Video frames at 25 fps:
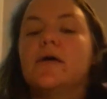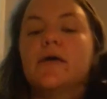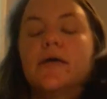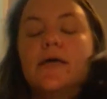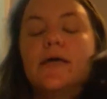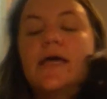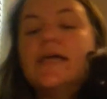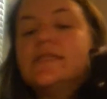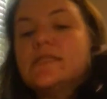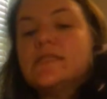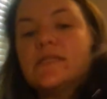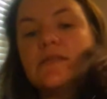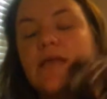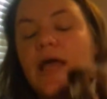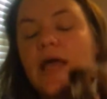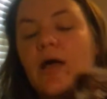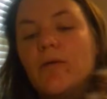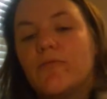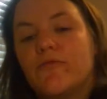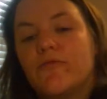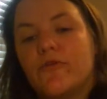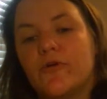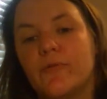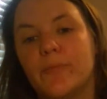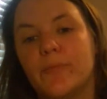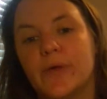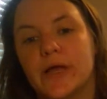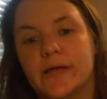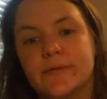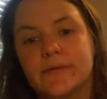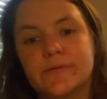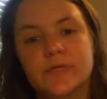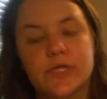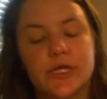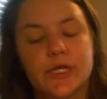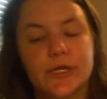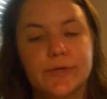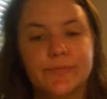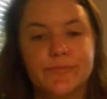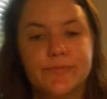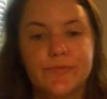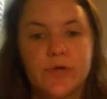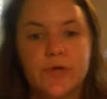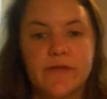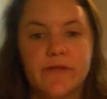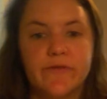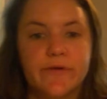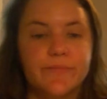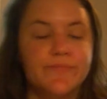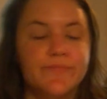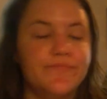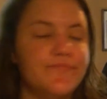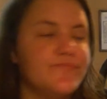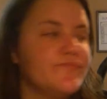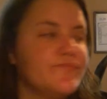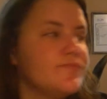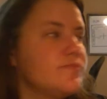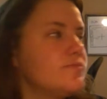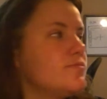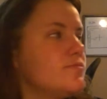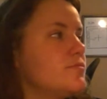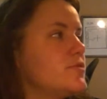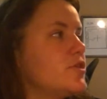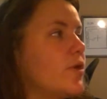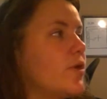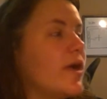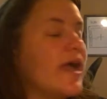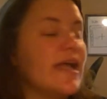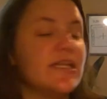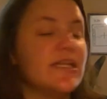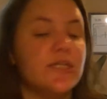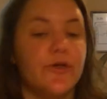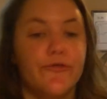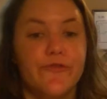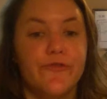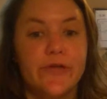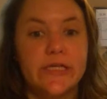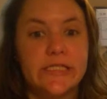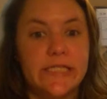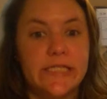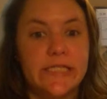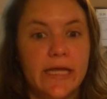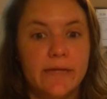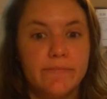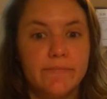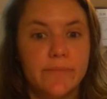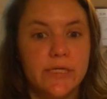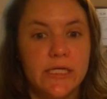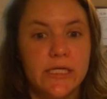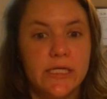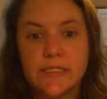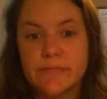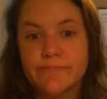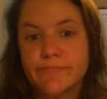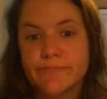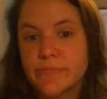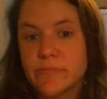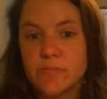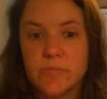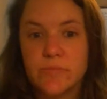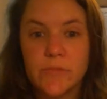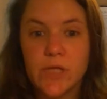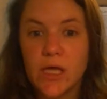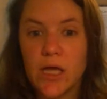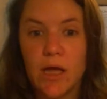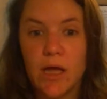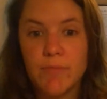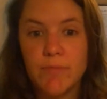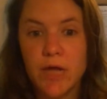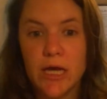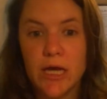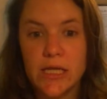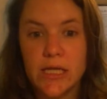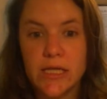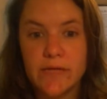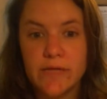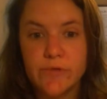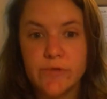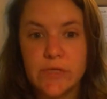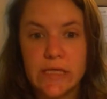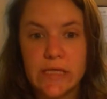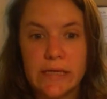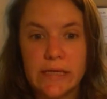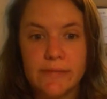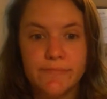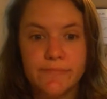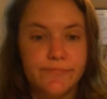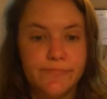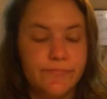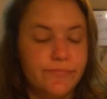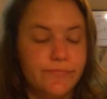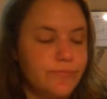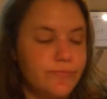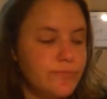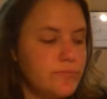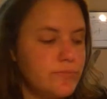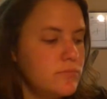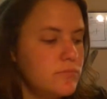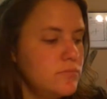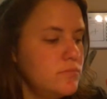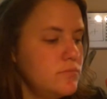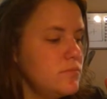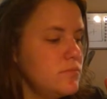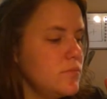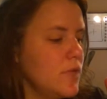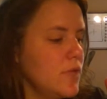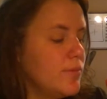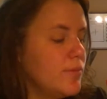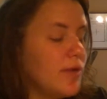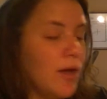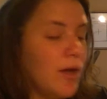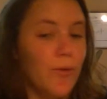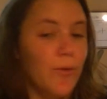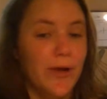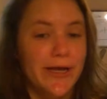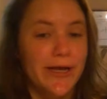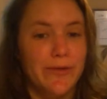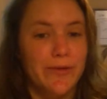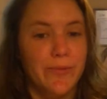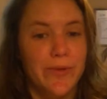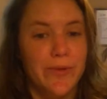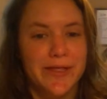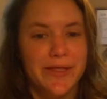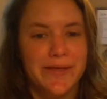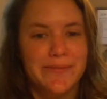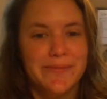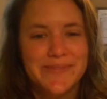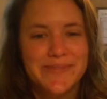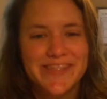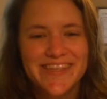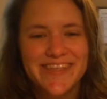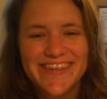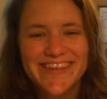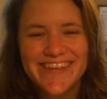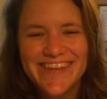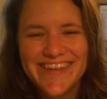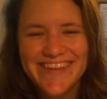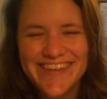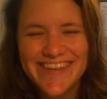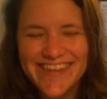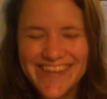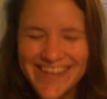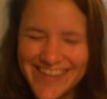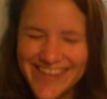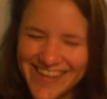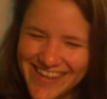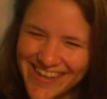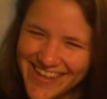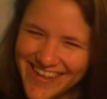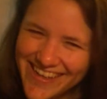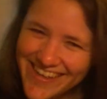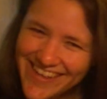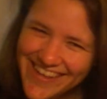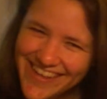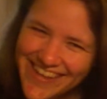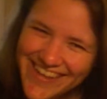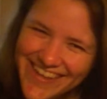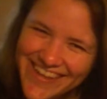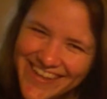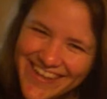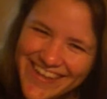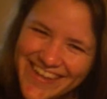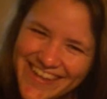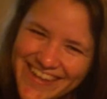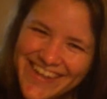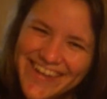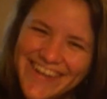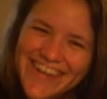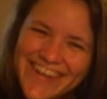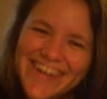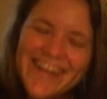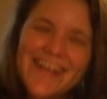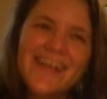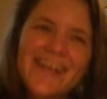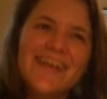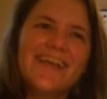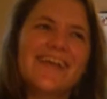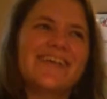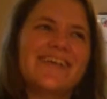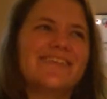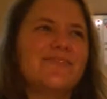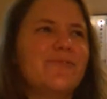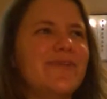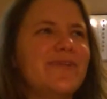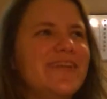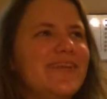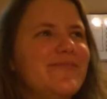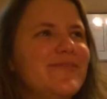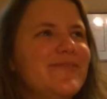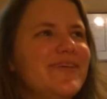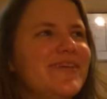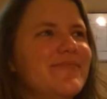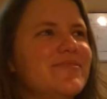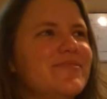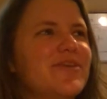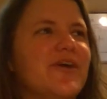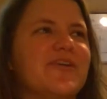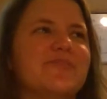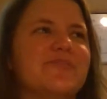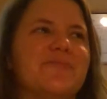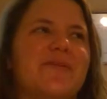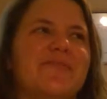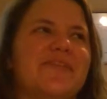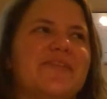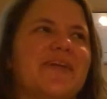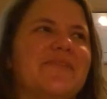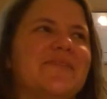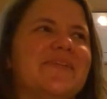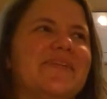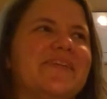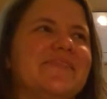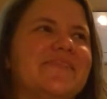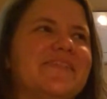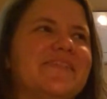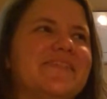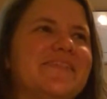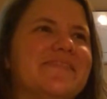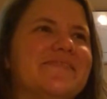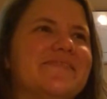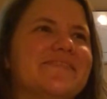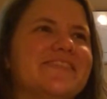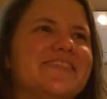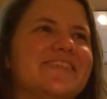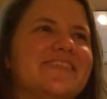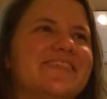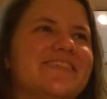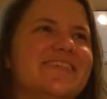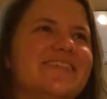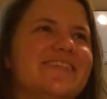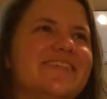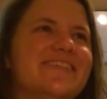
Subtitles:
It's helpful, but whatever. So I had to go fix that because I'm not gonna live with that. I'm not Wendy Williams. Is it Wendy Williams? Oh, it's probably not Wendy Williams.